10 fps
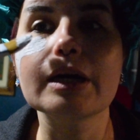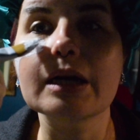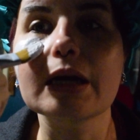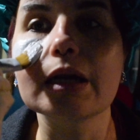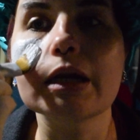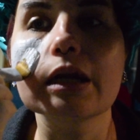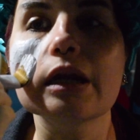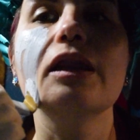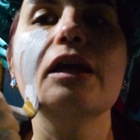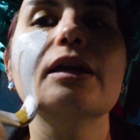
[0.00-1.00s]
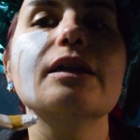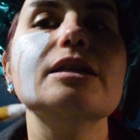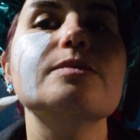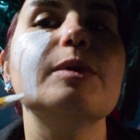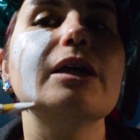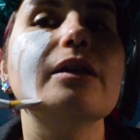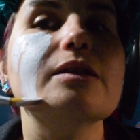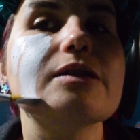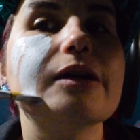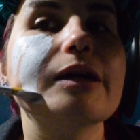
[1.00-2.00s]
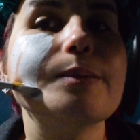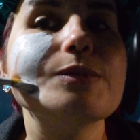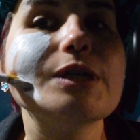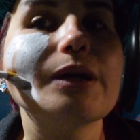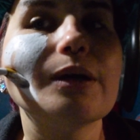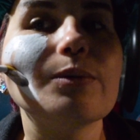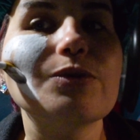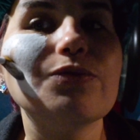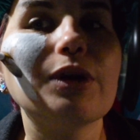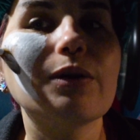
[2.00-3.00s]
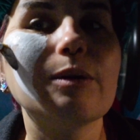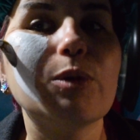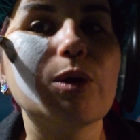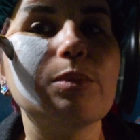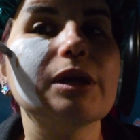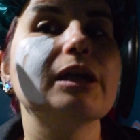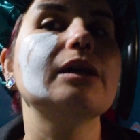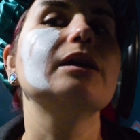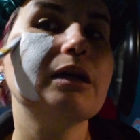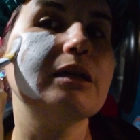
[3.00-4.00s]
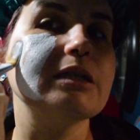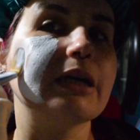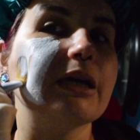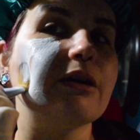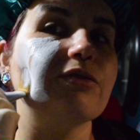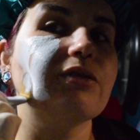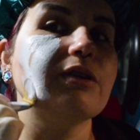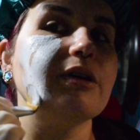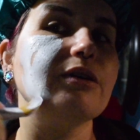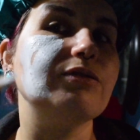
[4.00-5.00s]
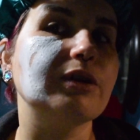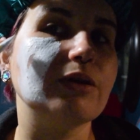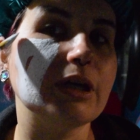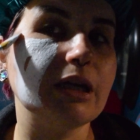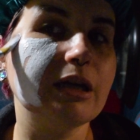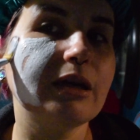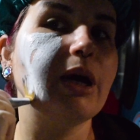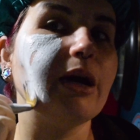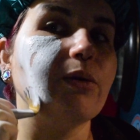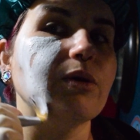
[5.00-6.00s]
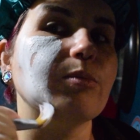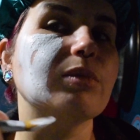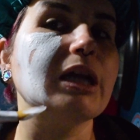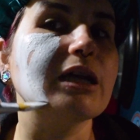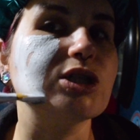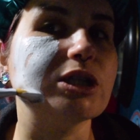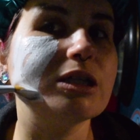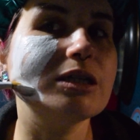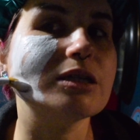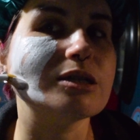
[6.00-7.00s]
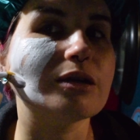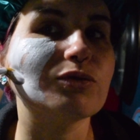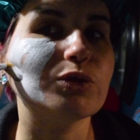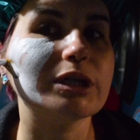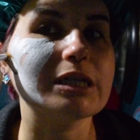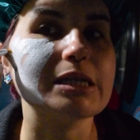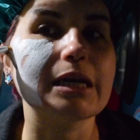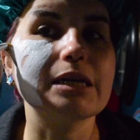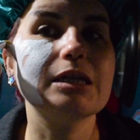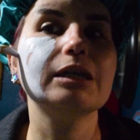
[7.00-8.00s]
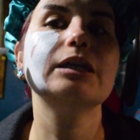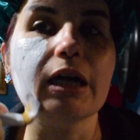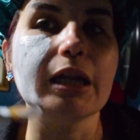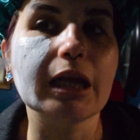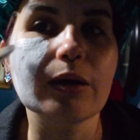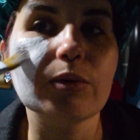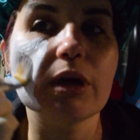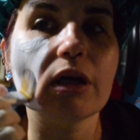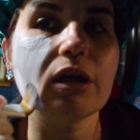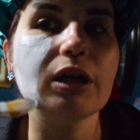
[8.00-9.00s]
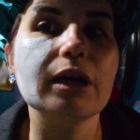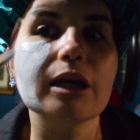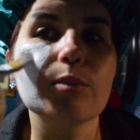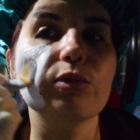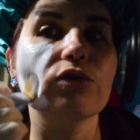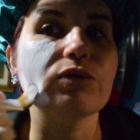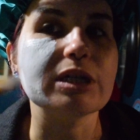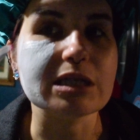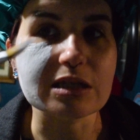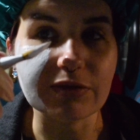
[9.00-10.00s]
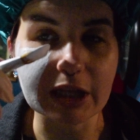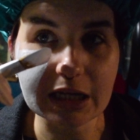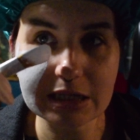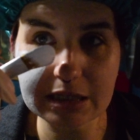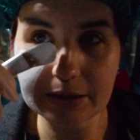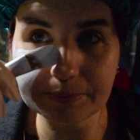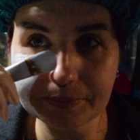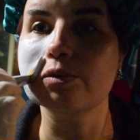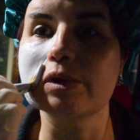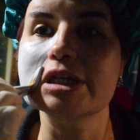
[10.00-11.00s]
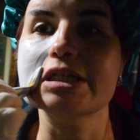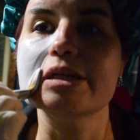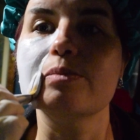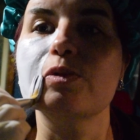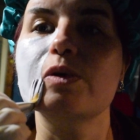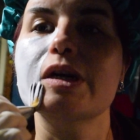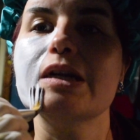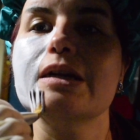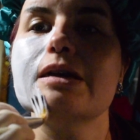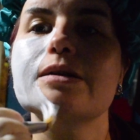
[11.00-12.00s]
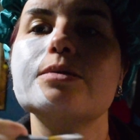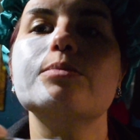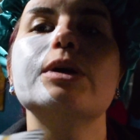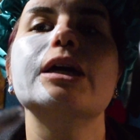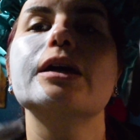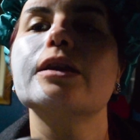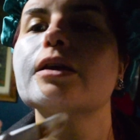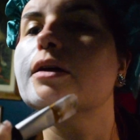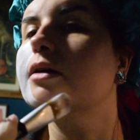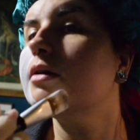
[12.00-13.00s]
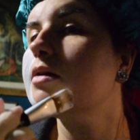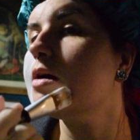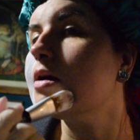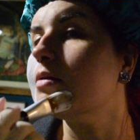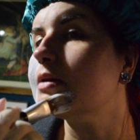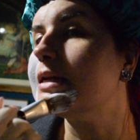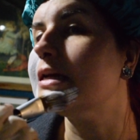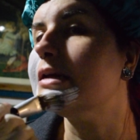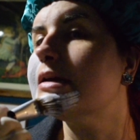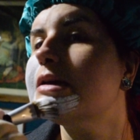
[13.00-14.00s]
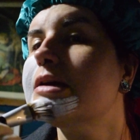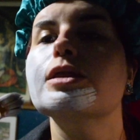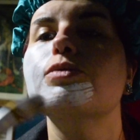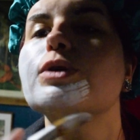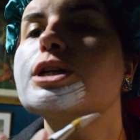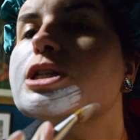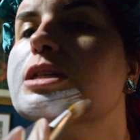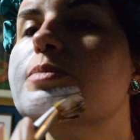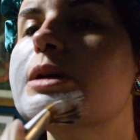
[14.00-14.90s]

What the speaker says: In the Elizabethan times, it was very popular to have a very pale complexion, as I've already said, and there were a number of reasons for this. Reason number one being that only the richest